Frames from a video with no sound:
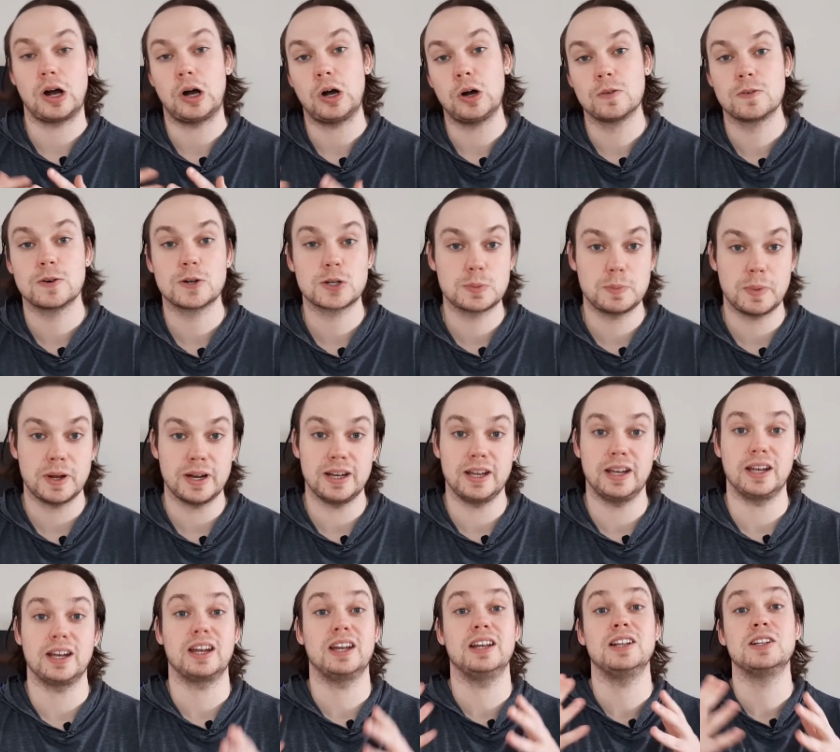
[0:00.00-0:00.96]

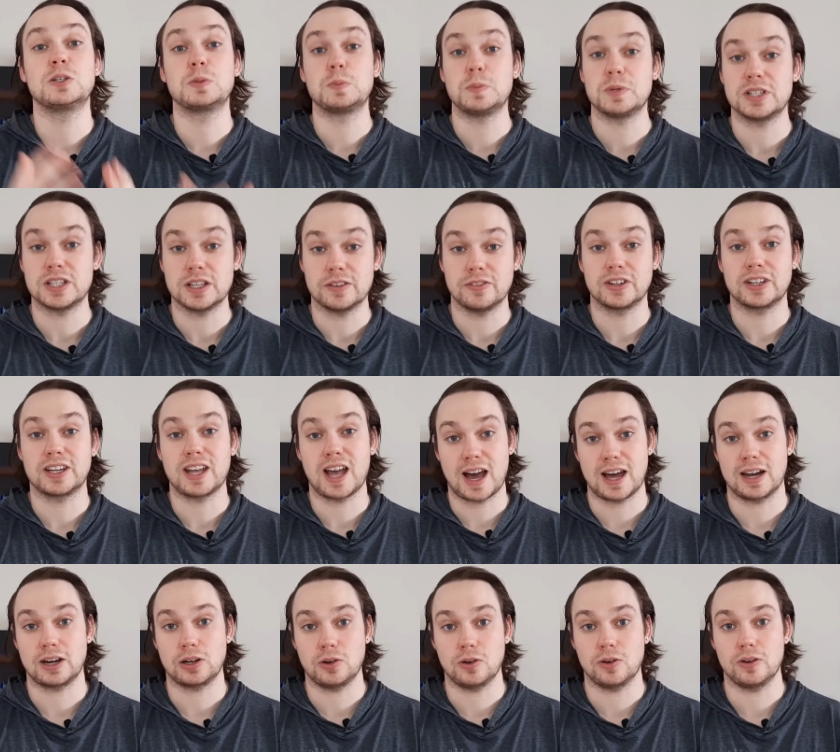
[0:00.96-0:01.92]
overspending in specific
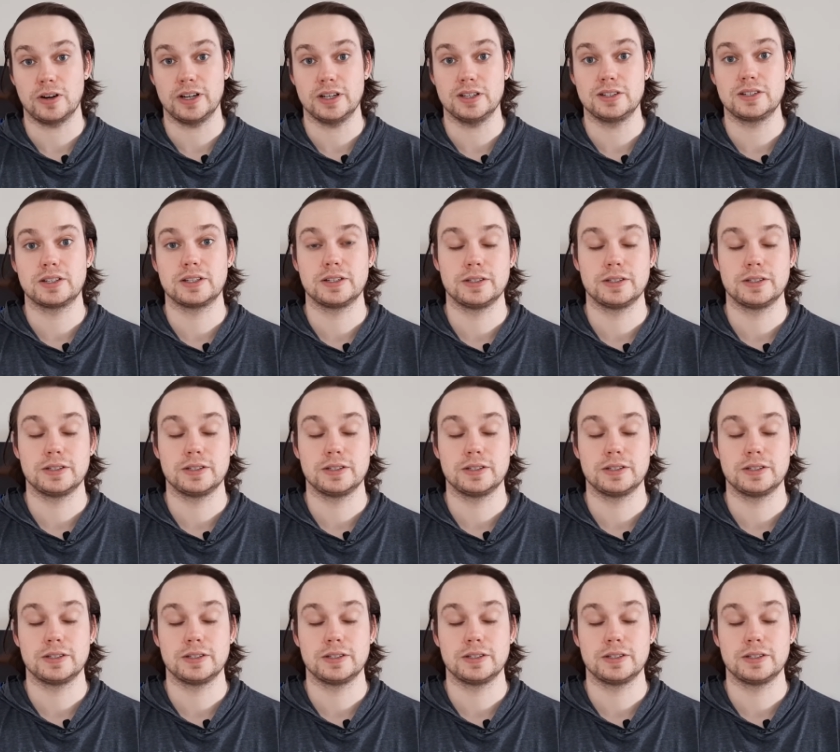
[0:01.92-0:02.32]
categories.